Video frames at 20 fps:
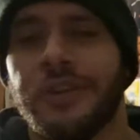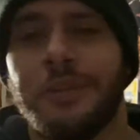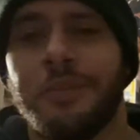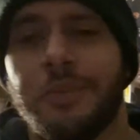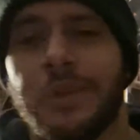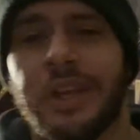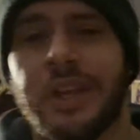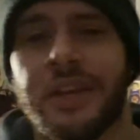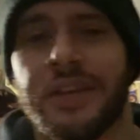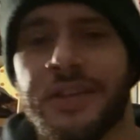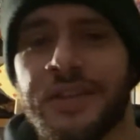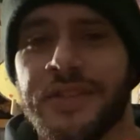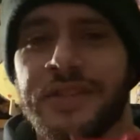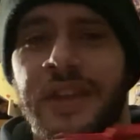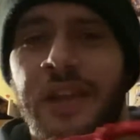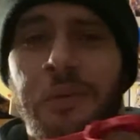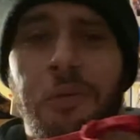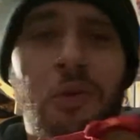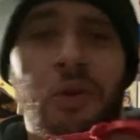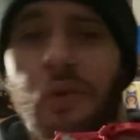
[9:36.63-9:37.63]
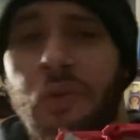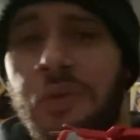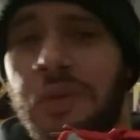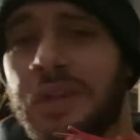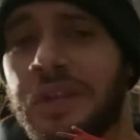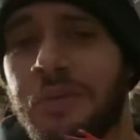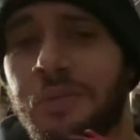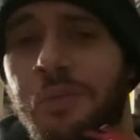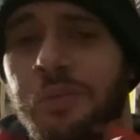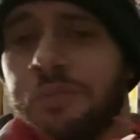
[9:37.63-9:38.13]
because they were
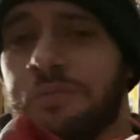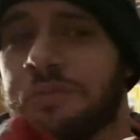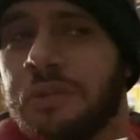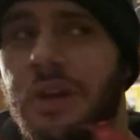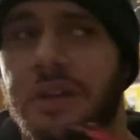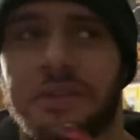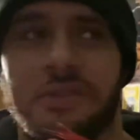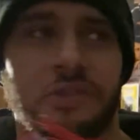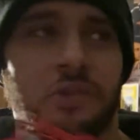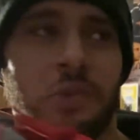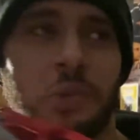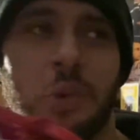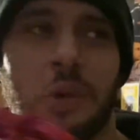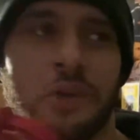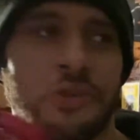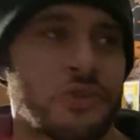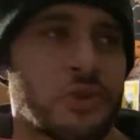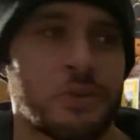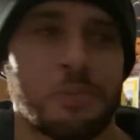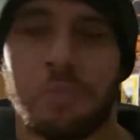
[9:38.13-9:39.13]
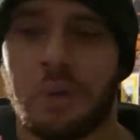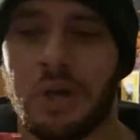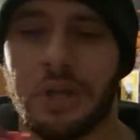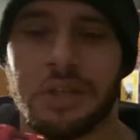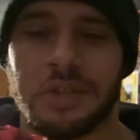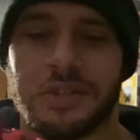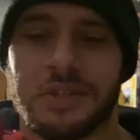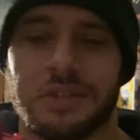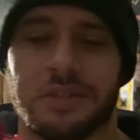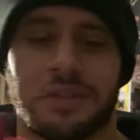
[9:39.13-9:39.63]
only
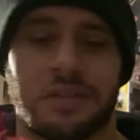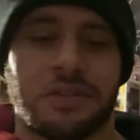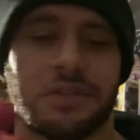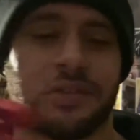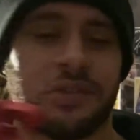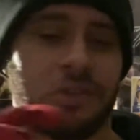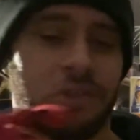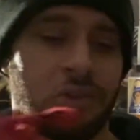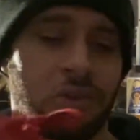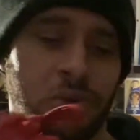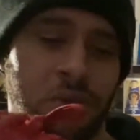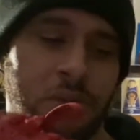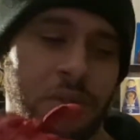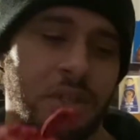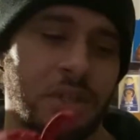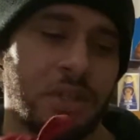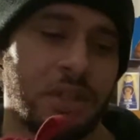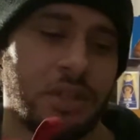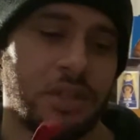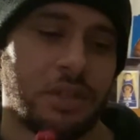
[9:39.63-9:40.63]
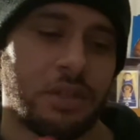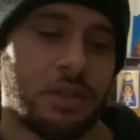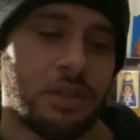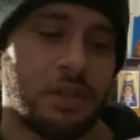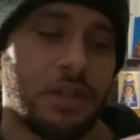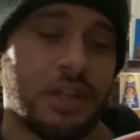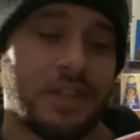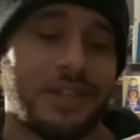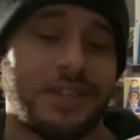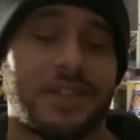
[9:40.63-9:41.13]
$200. So
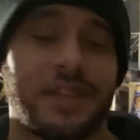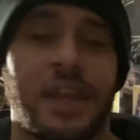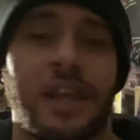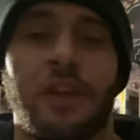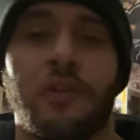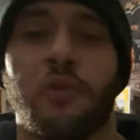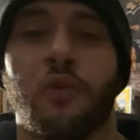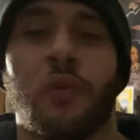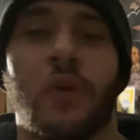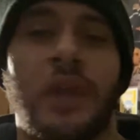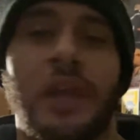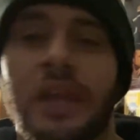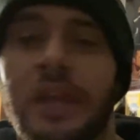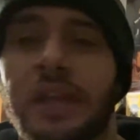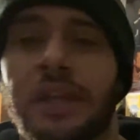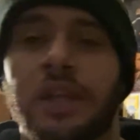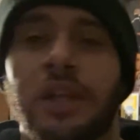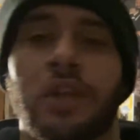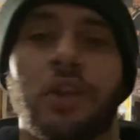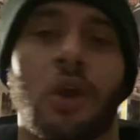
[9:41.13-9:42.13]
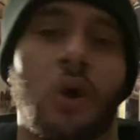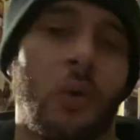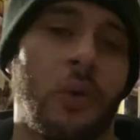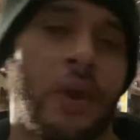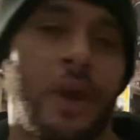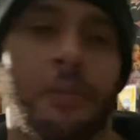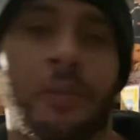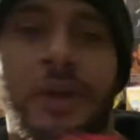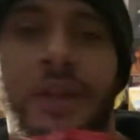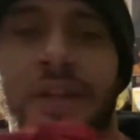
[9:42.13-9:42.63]
instead of waiting and knowing
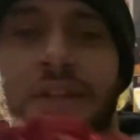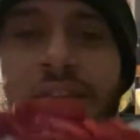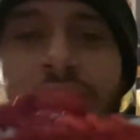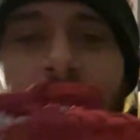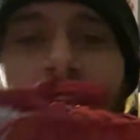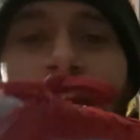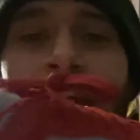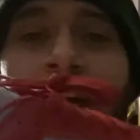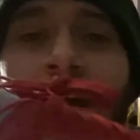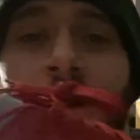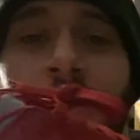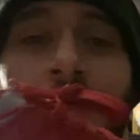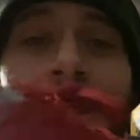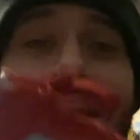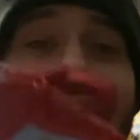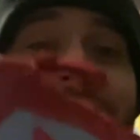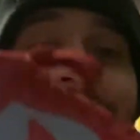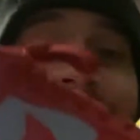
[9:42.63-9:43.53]
I'm gonna take a L like I